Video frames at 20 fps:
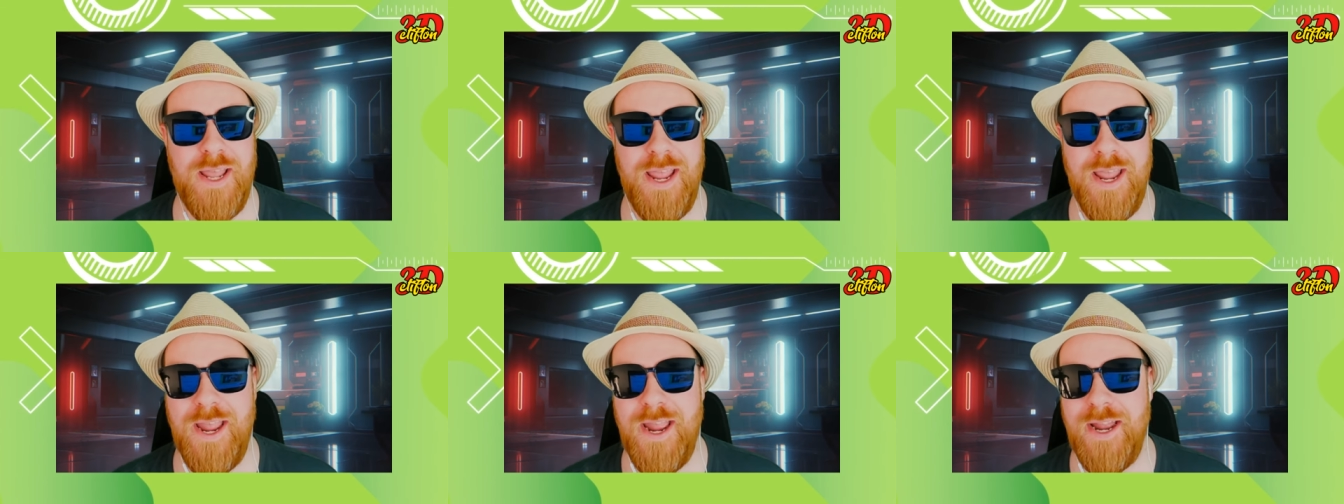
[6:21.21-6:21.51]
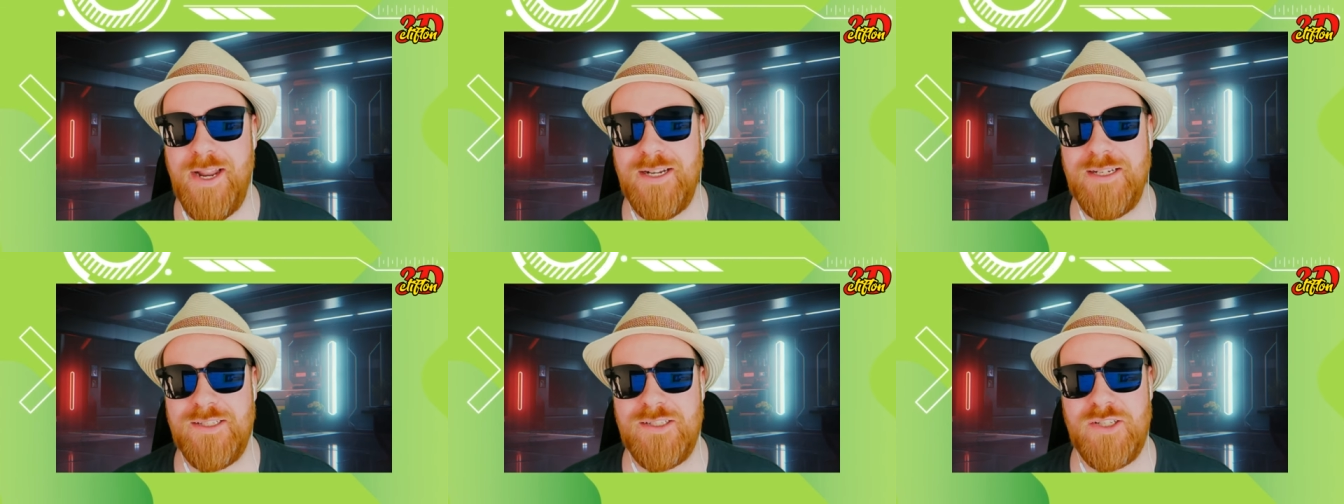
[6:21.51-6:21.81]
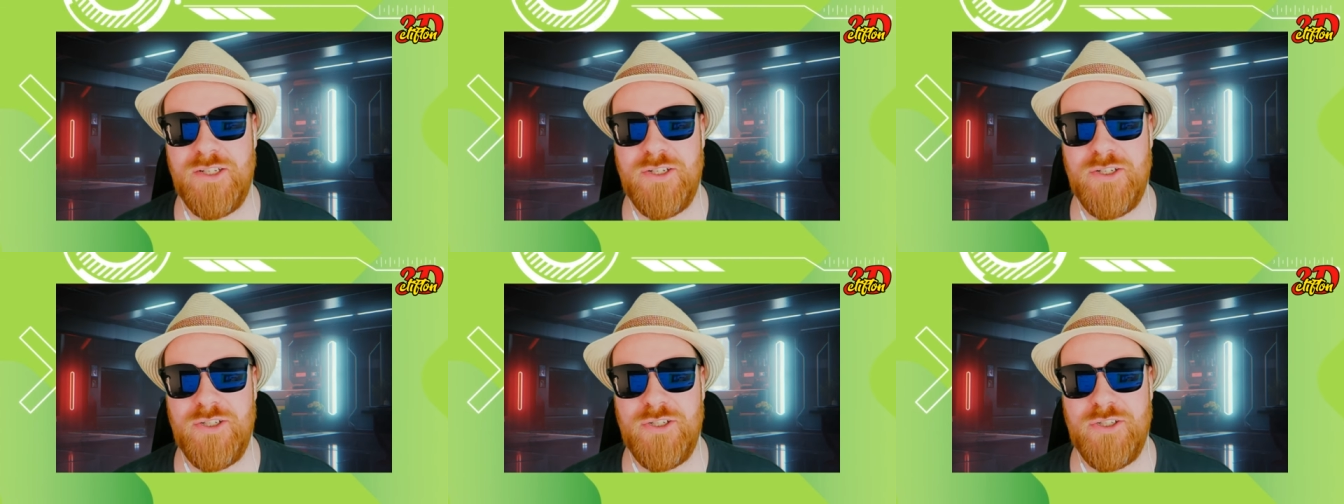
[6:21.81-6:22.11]

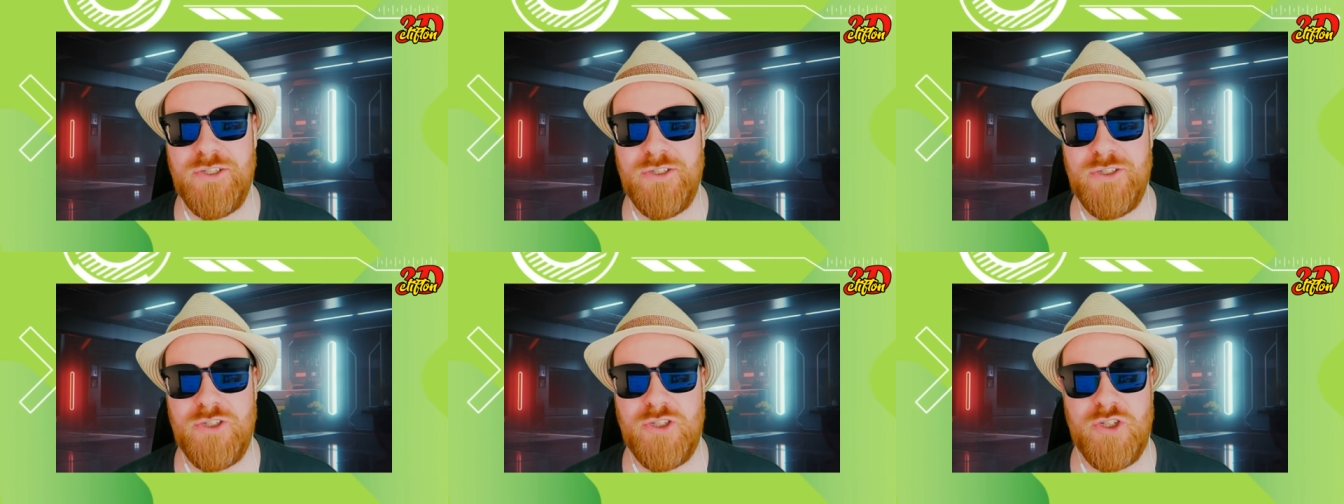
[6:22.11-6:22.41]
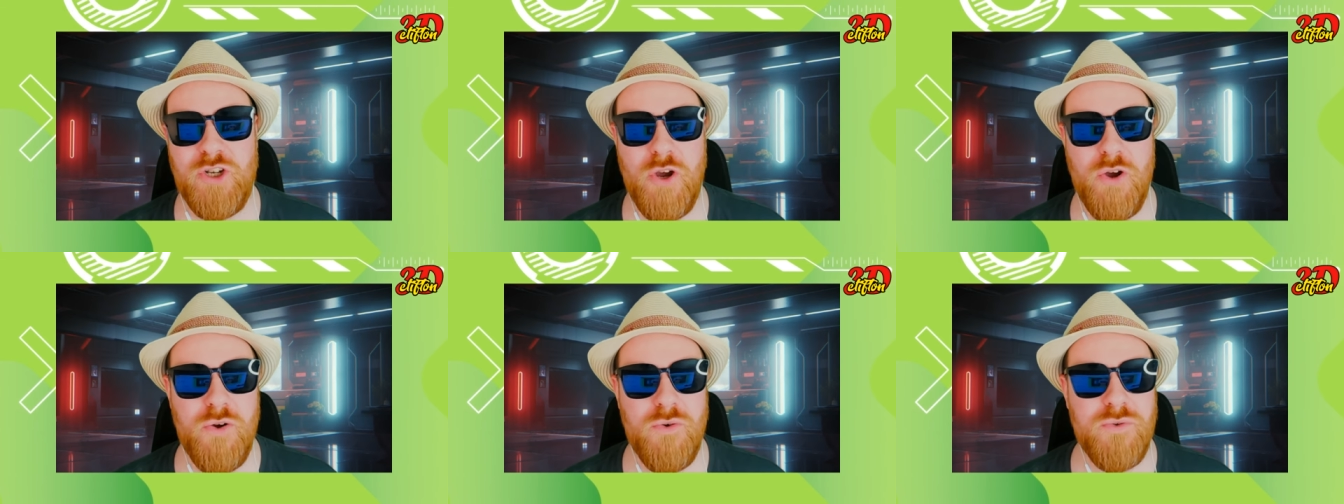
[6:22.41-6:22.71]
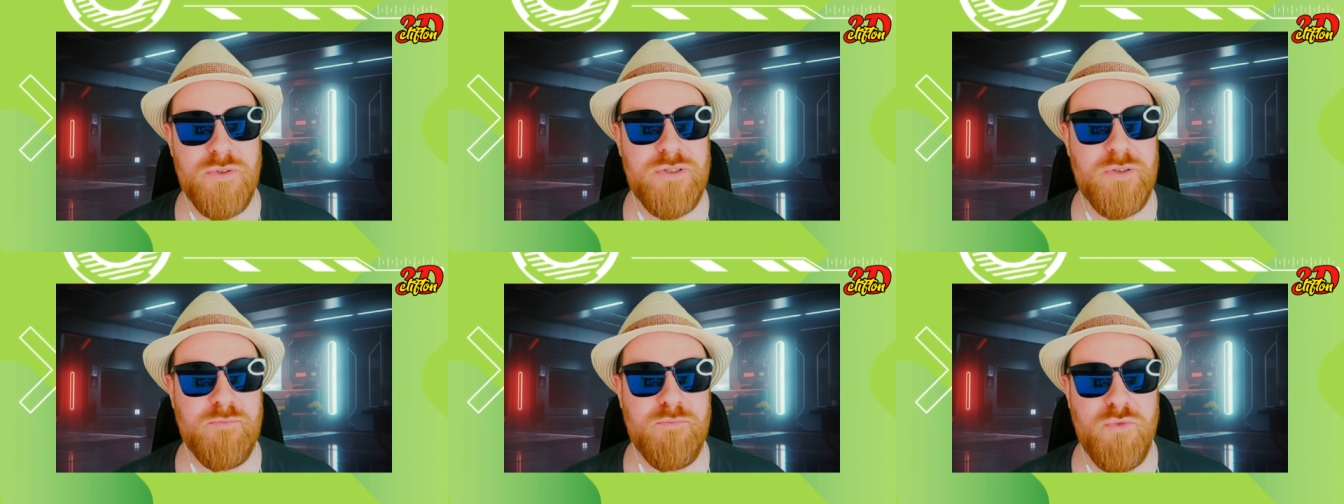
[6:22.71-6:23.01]
and
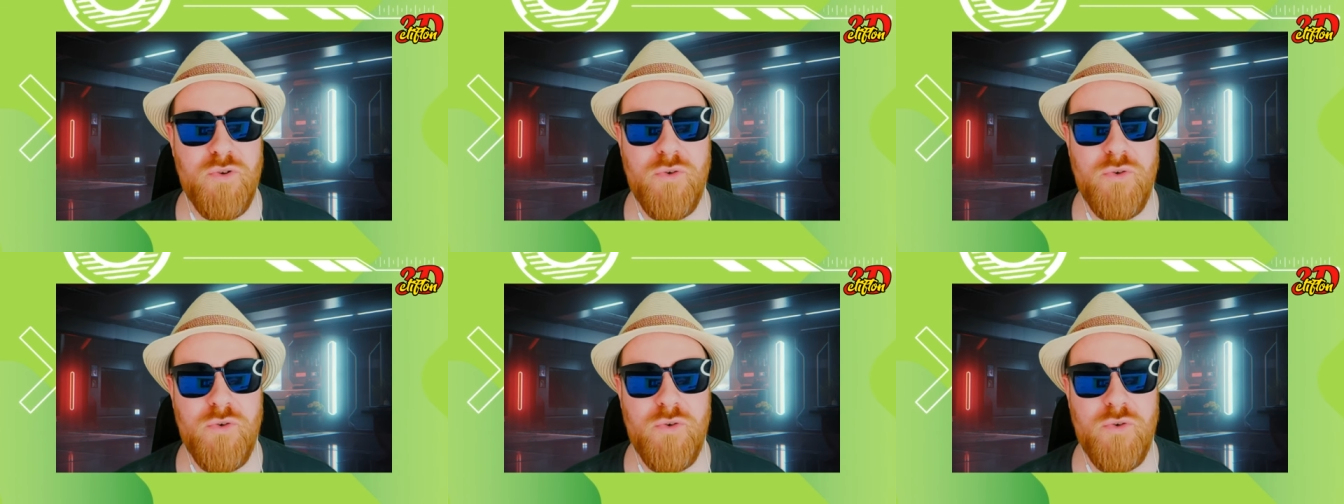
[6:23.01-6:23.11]
shows and